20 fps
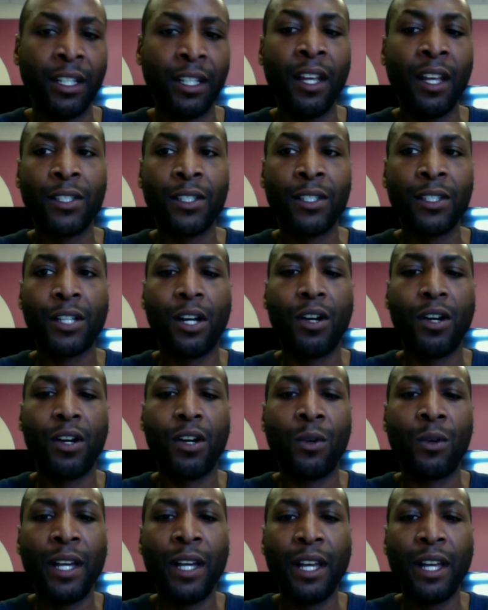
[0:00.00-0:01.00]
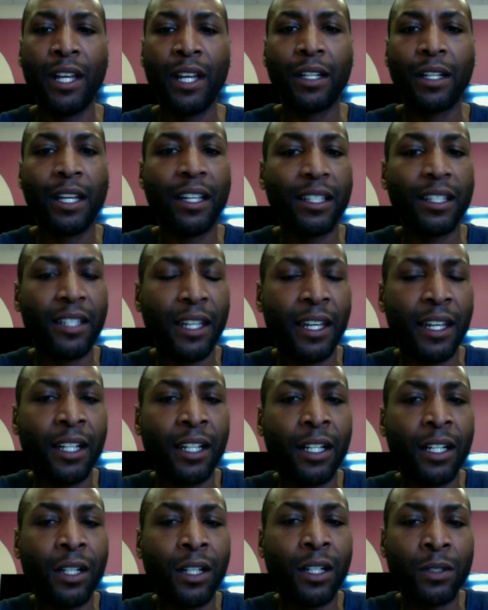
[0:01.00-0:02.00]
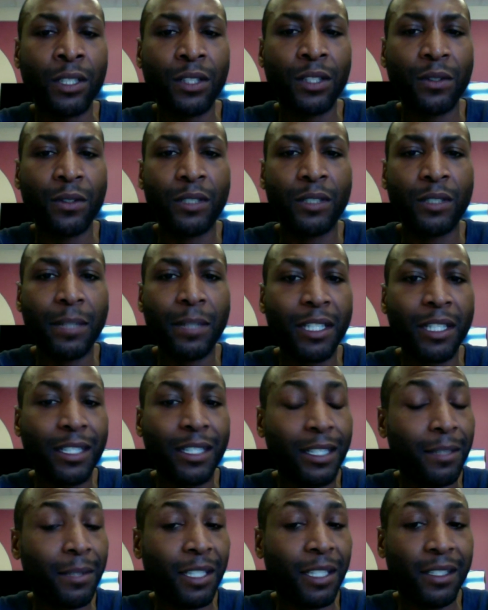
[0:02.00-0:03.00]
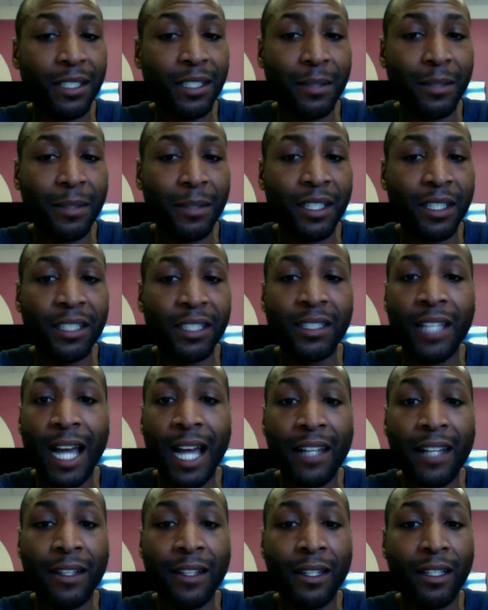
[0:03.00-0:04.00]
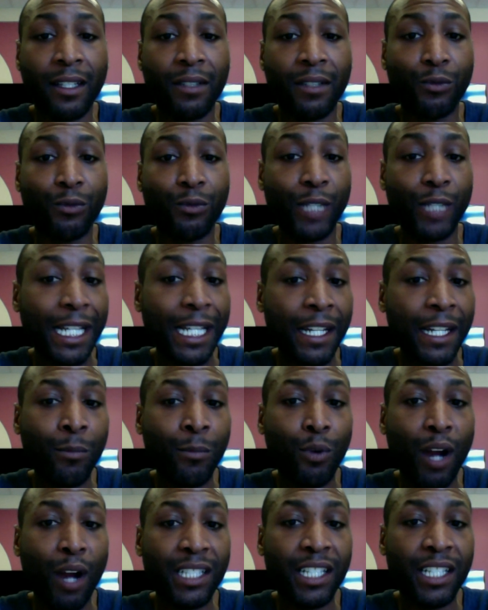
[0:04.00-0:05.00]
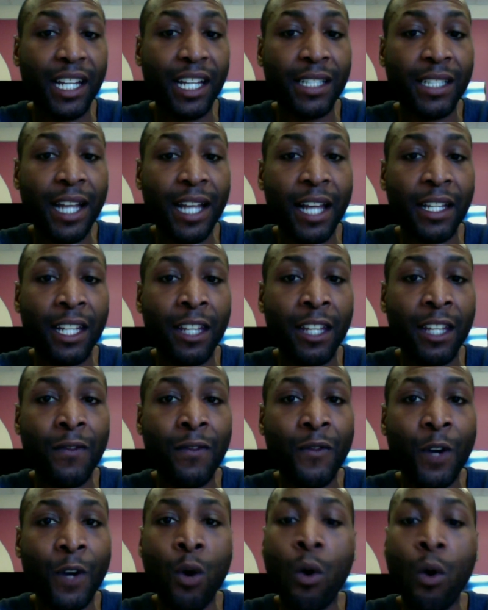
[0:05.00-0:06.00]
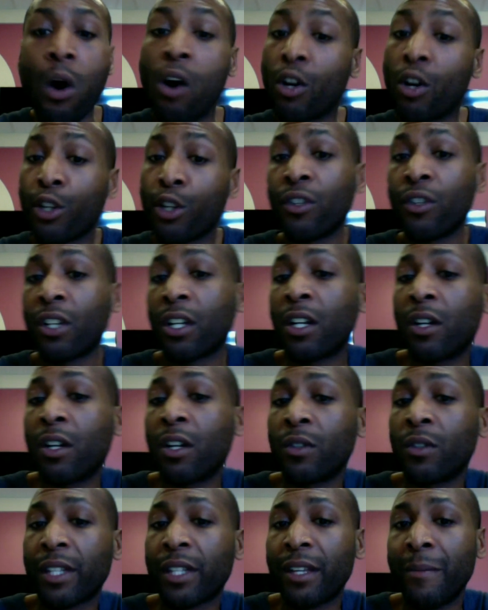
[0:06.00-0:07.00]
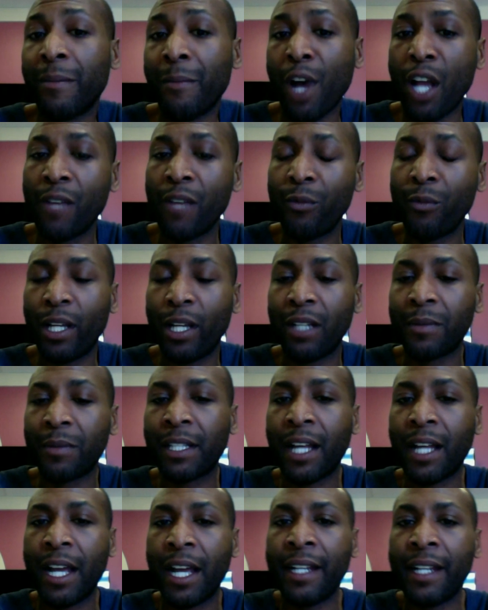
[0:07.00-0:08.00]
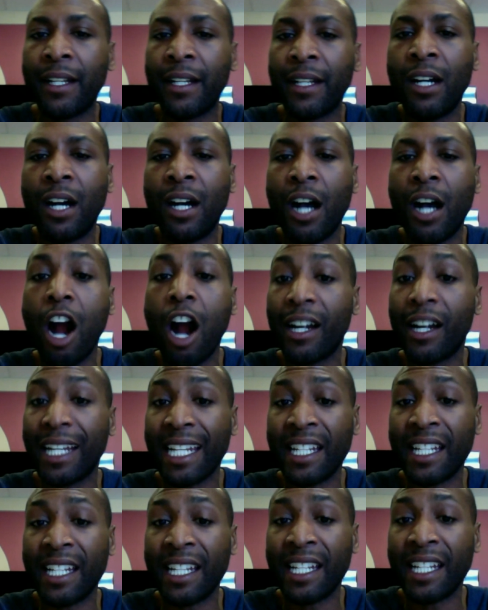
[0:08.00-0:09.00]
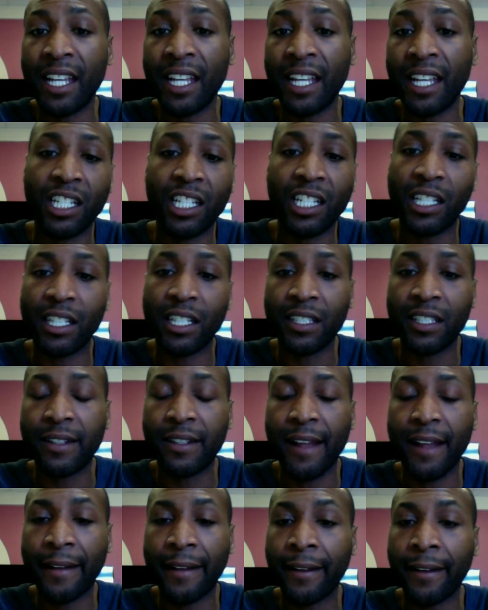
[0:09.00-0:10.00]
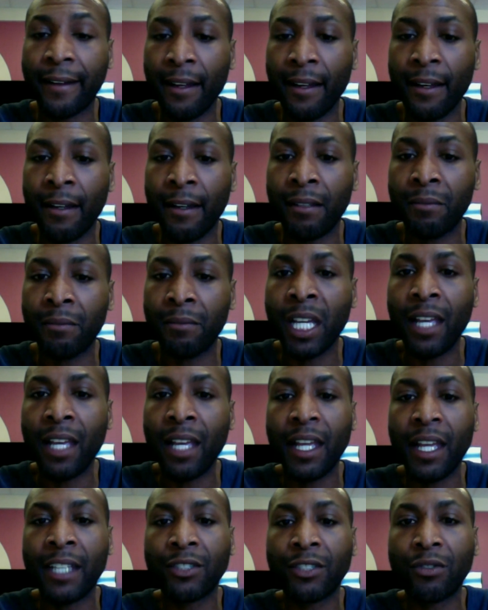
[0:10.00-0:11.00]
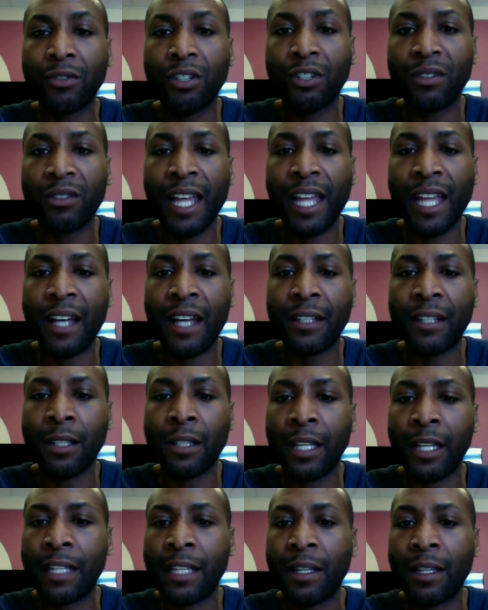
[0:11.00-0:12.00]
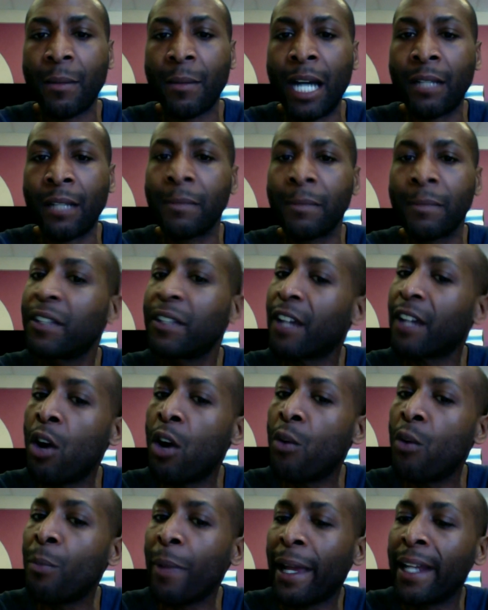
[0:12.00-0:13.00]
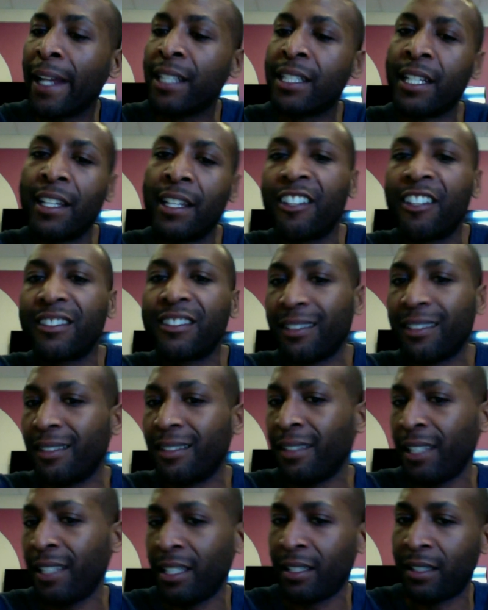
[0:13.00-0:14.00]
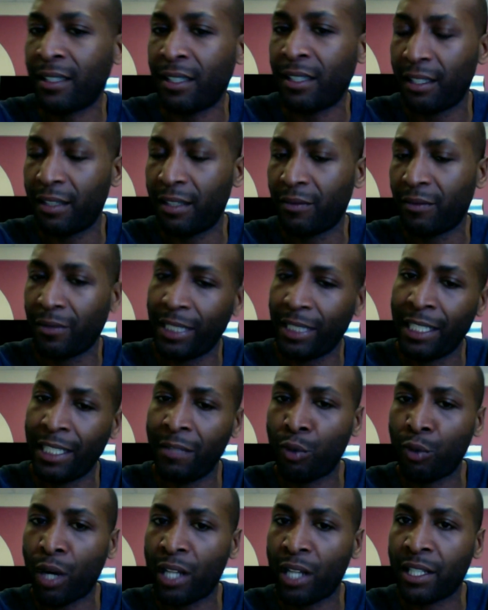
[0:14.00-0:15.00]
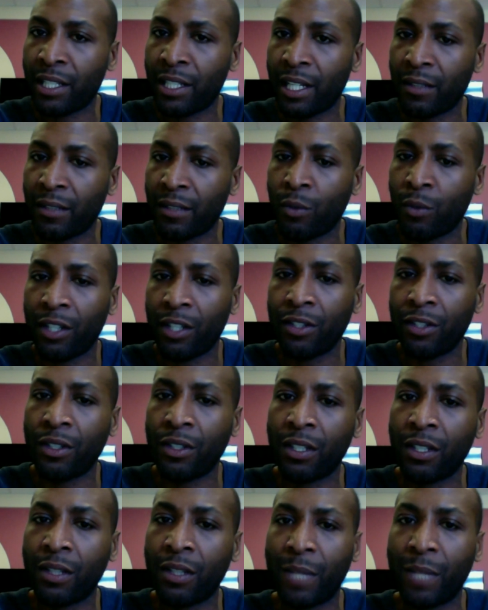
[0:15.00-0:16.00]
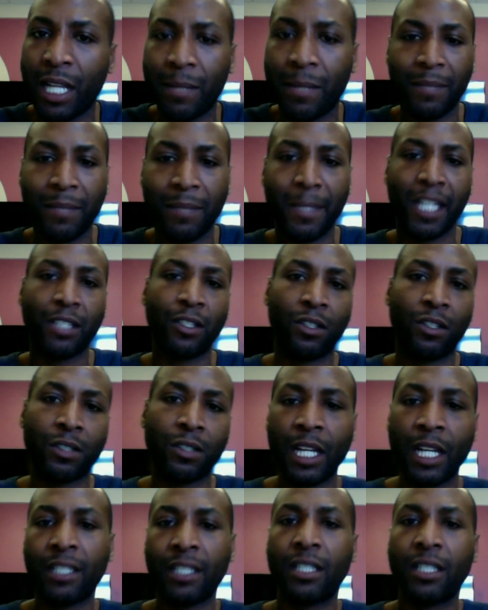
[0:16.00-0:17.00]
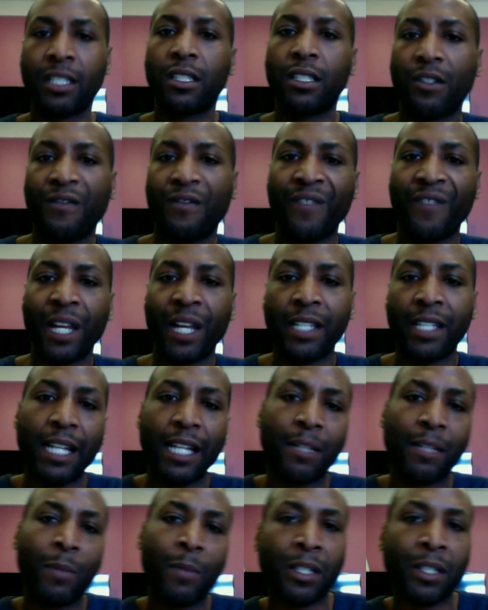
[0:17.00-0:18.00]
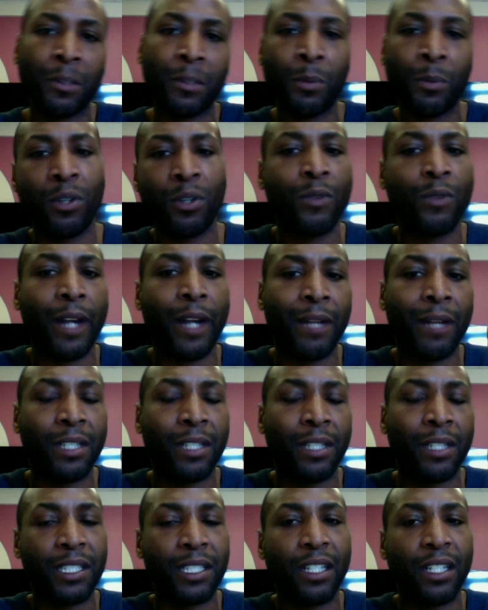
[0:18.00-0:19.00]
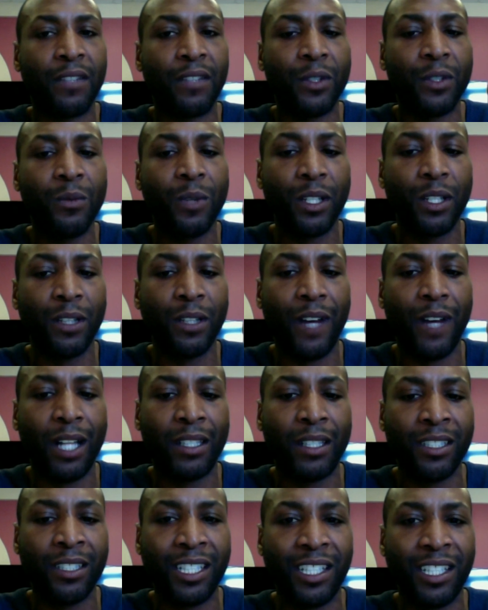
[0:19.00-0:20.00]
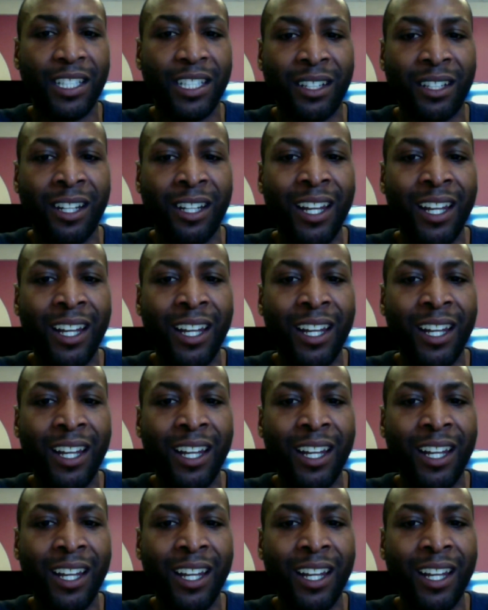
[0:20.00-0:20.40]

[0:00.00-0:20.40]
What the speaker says: So again, go to www.thereadingproject.info, or you could go to my website, retechgenius.com, and scroll down at the bottom of the homepage, and there's a link to the Reading Project where you can be able to make donations or find out about the program to see if you want to volunteer.